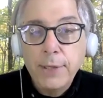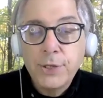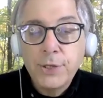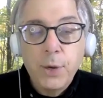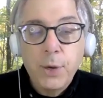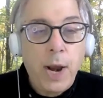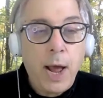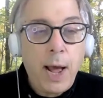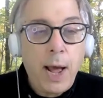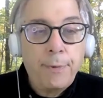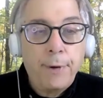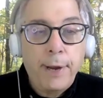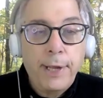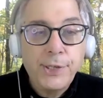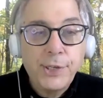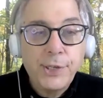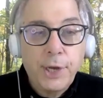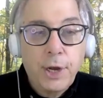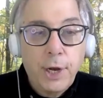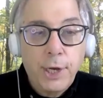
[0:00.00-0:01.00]
So it
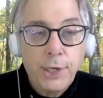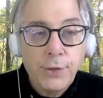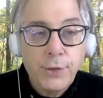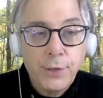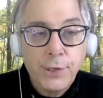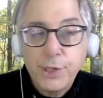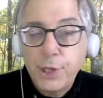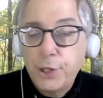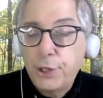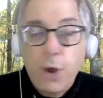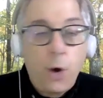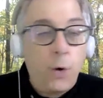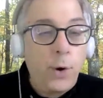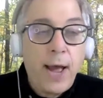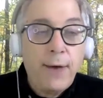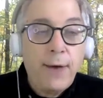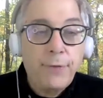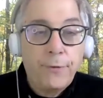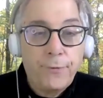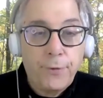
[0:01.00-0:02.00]
operates in countries that don't
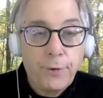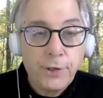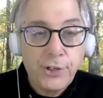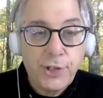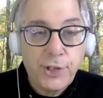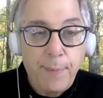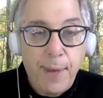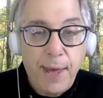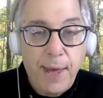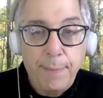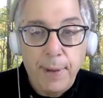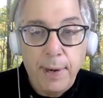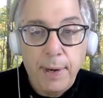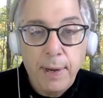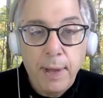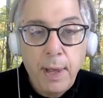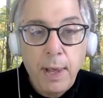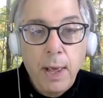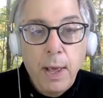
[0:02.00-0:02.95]
have the First Amendment,